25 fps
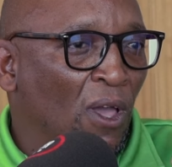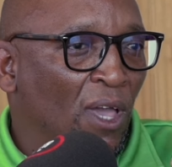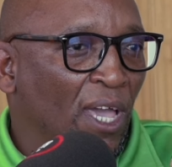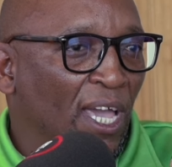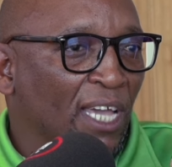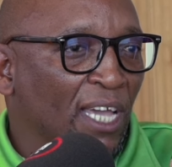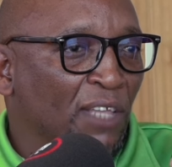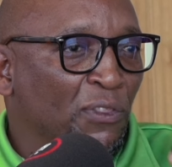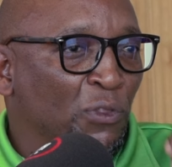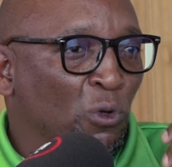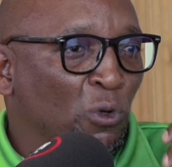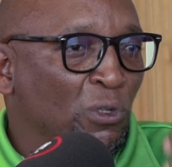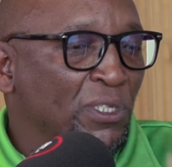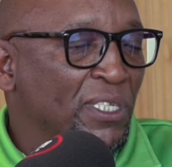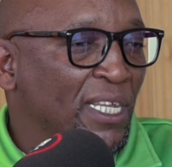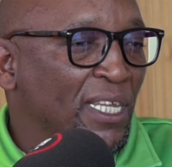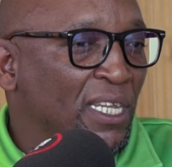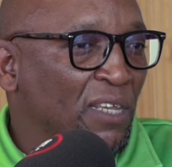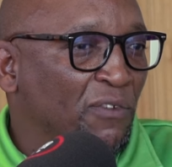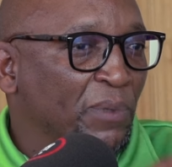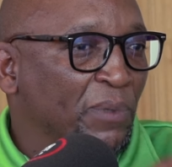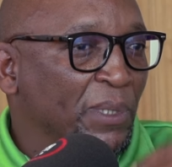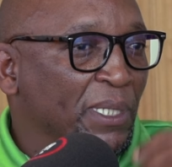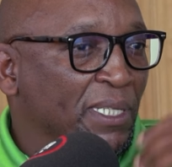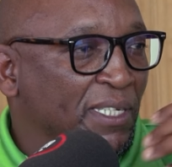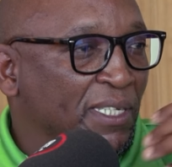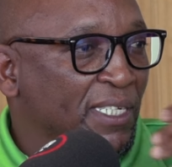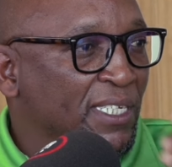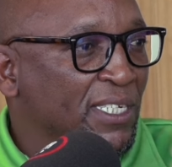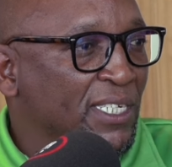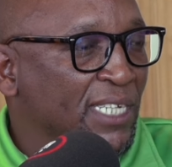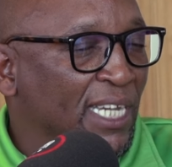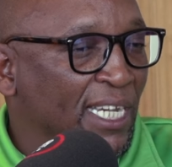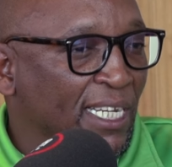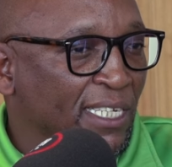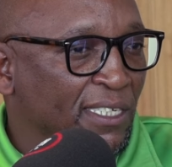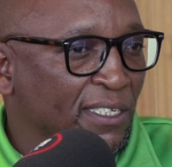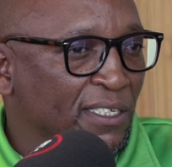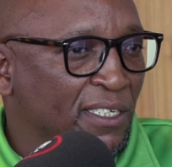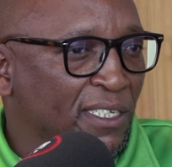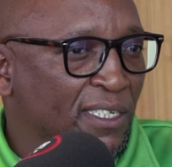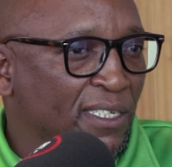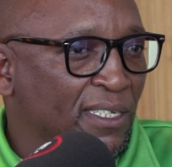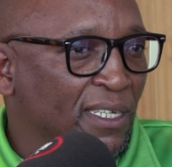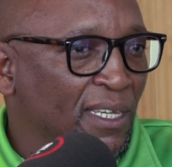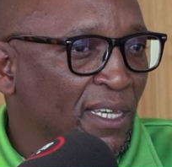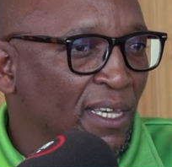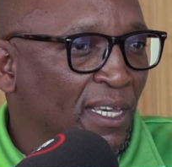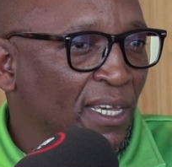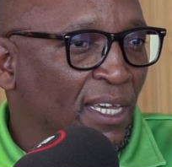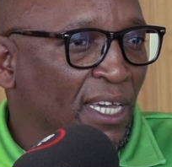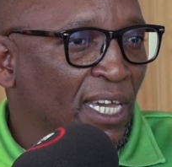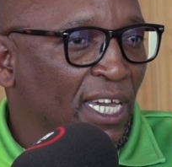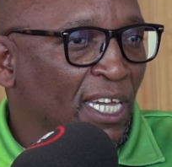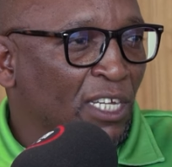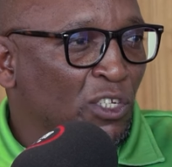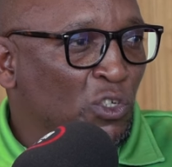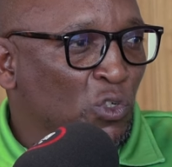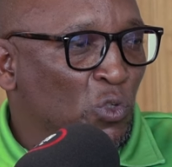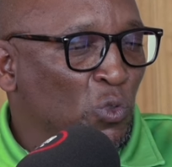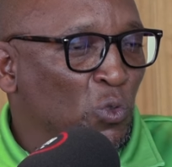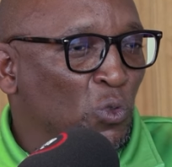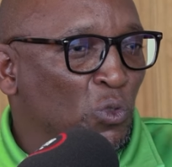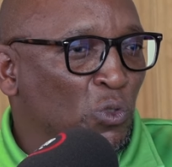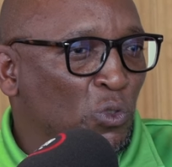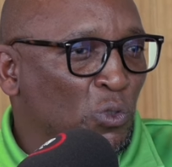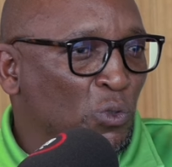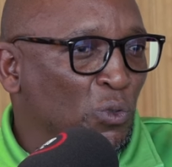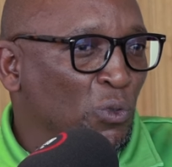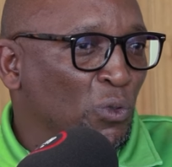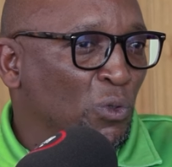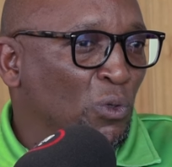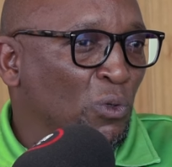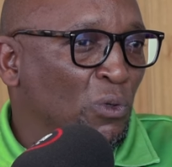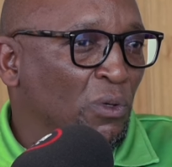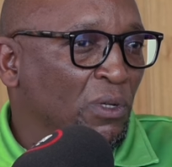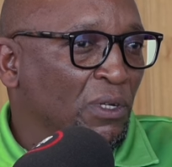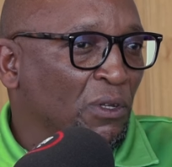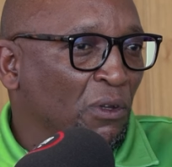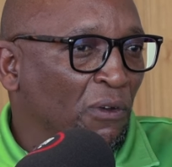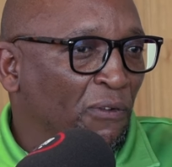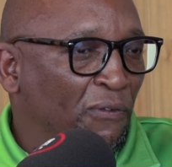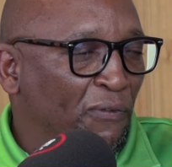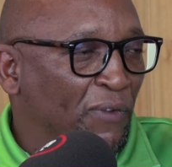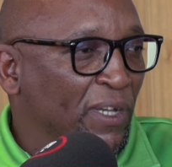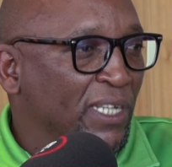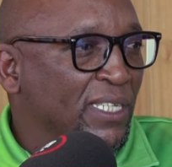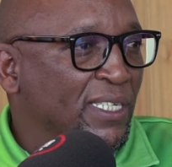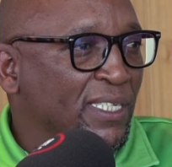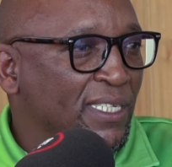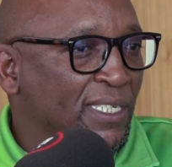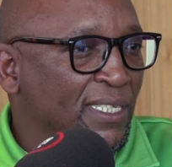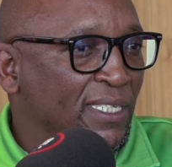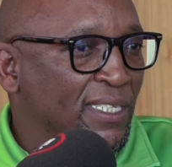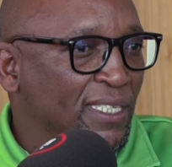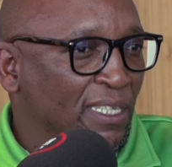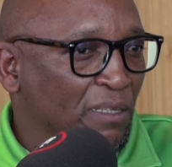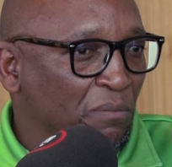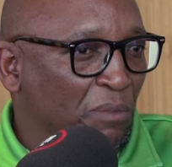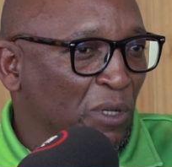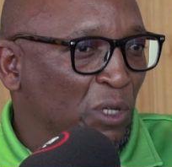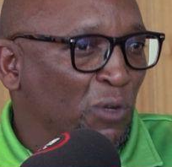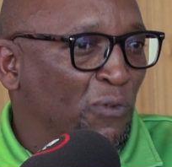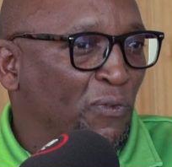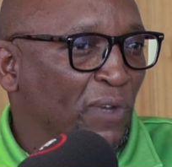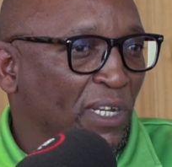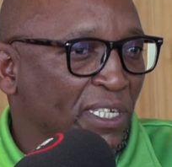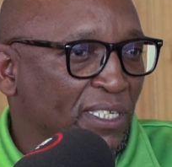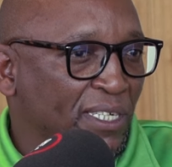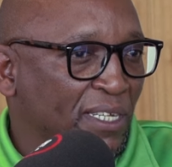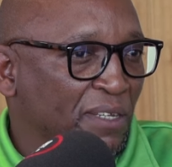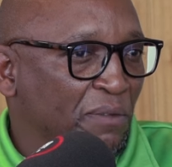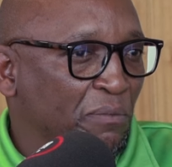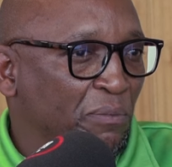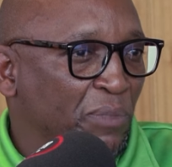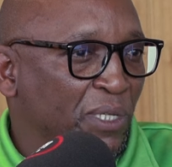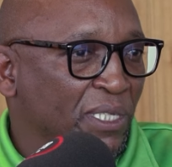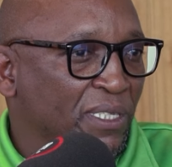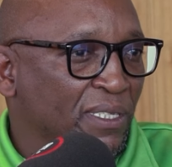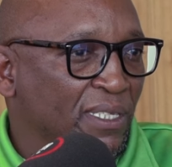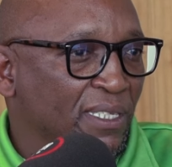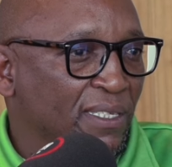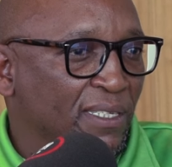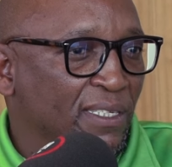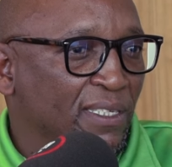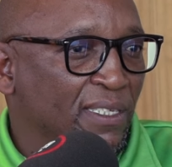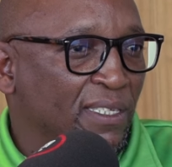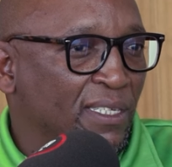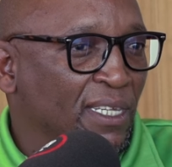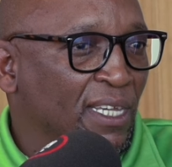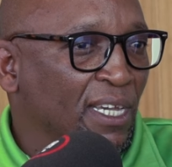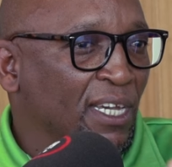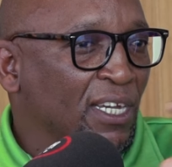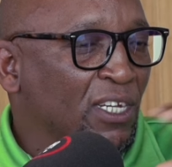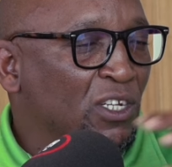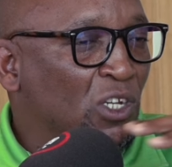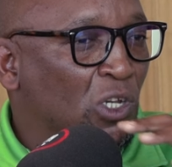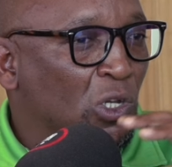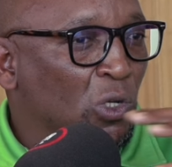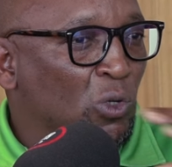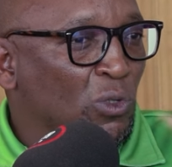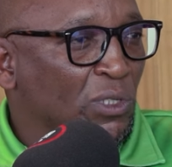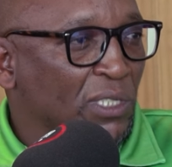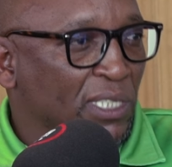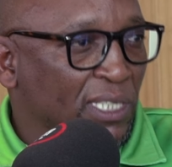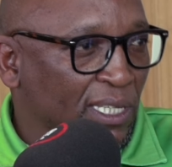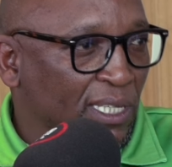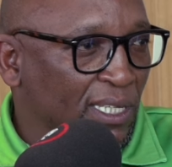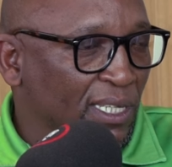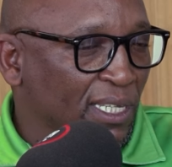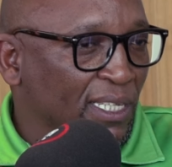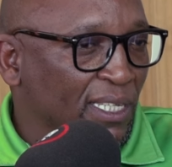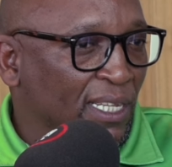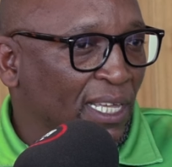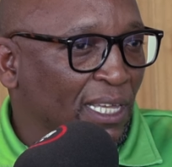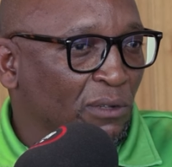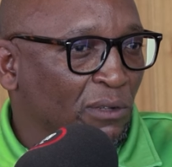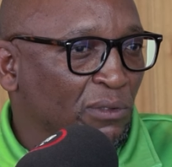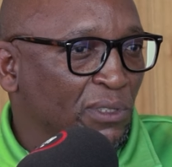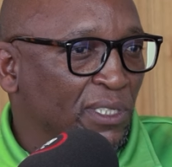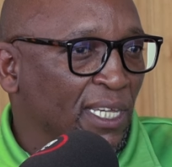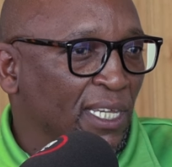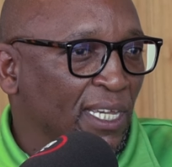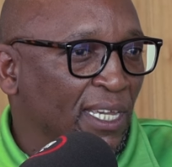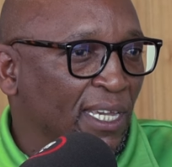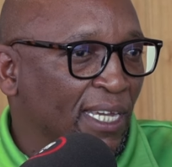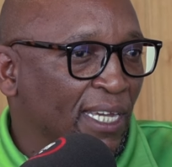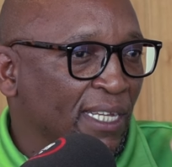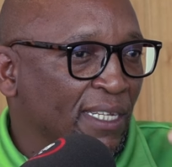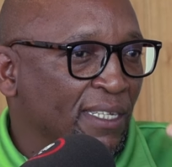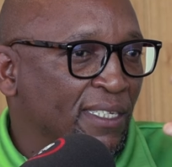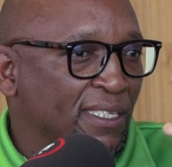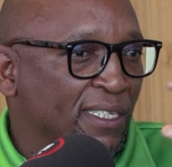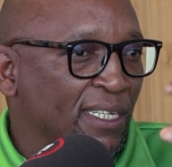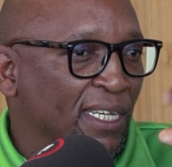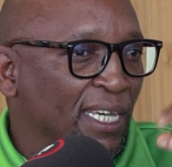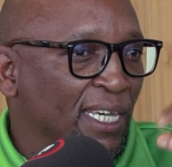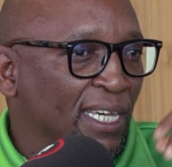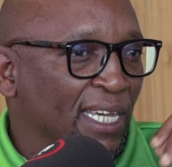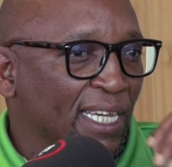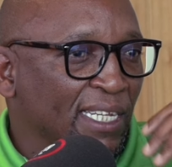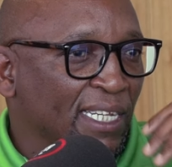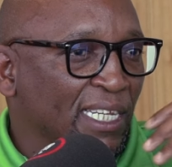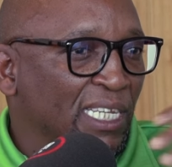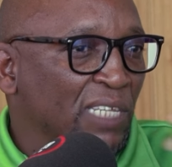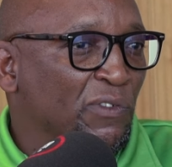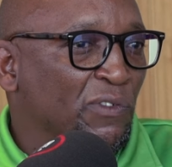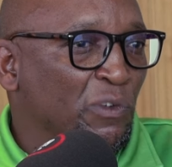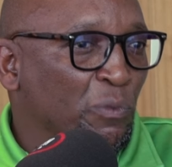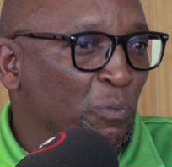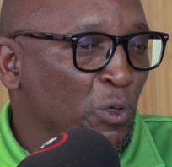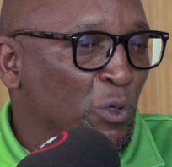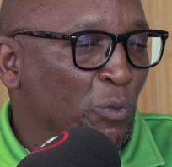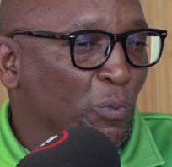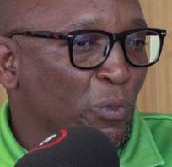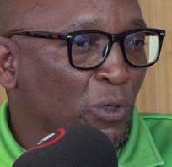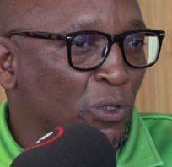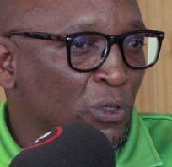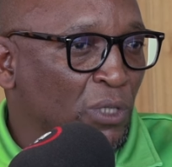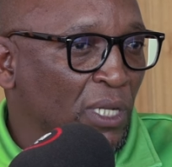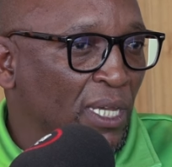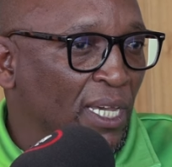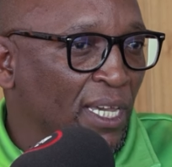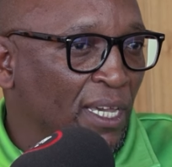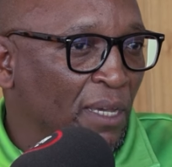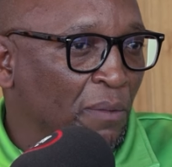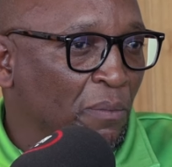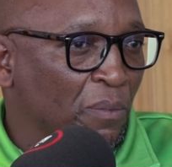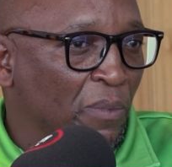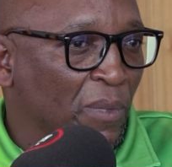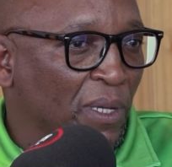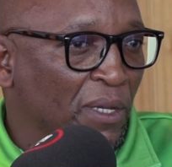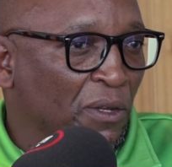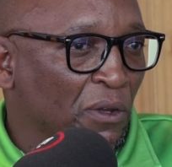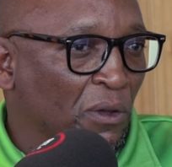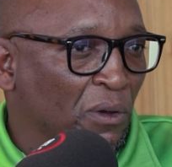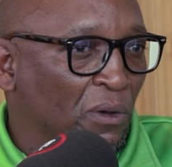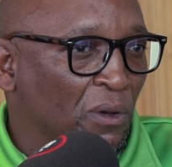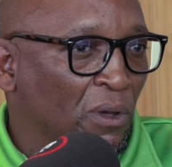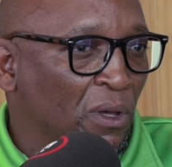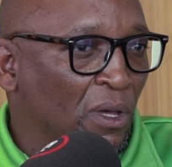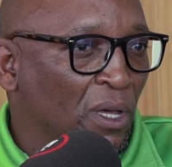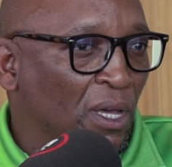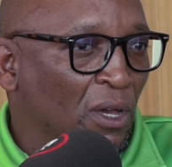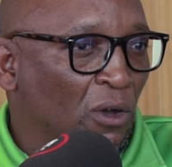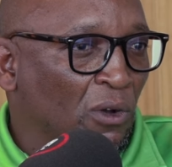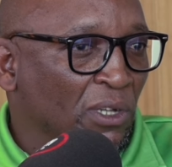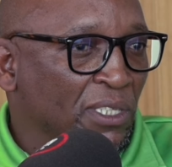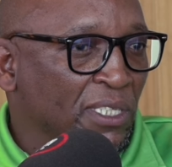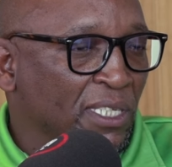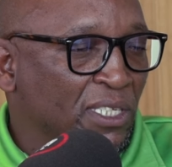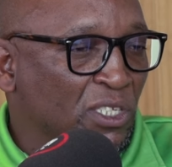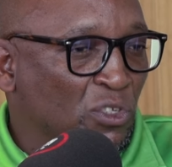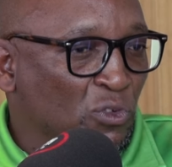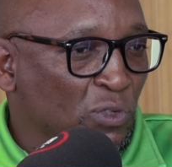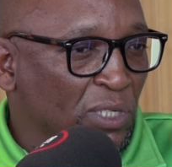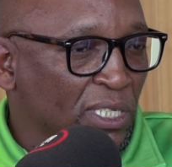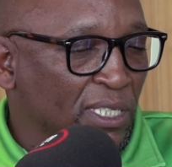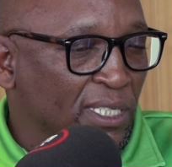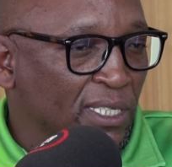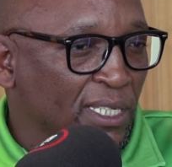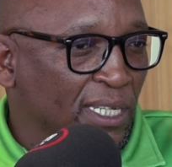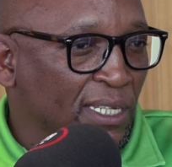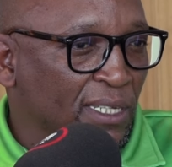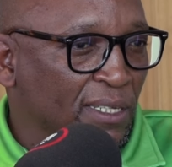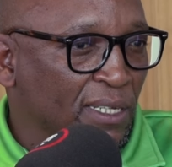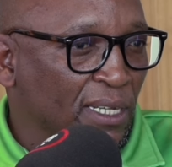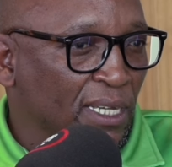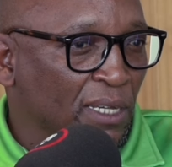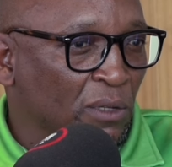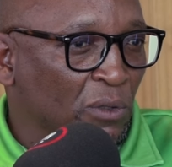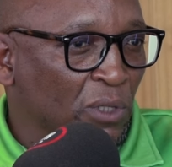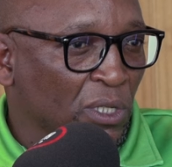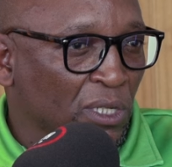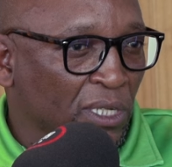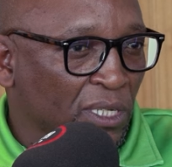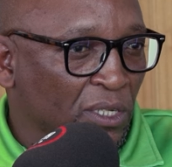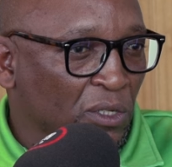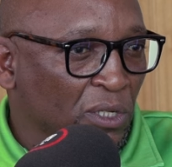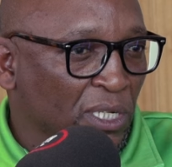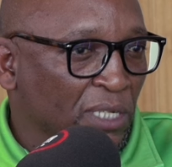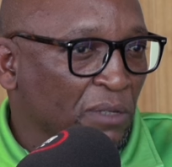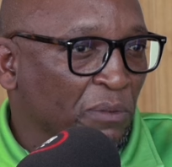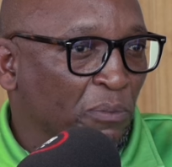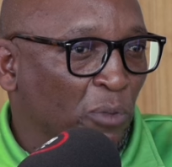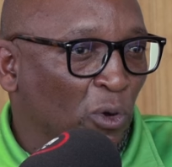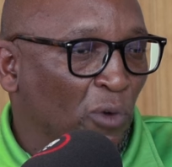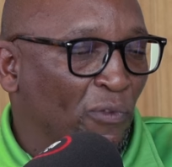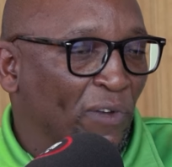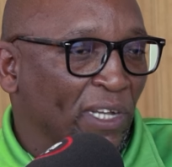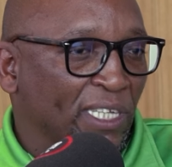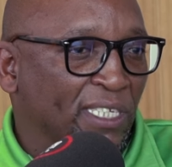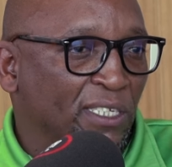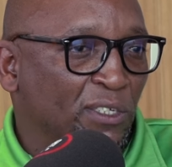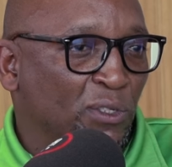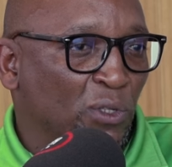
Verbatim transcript: uh, those that have been retrenched uh, due to you know factories and manufacturing businesses closing in Gauteng and and leaving people um, you know on the street and, and, and, in poverty.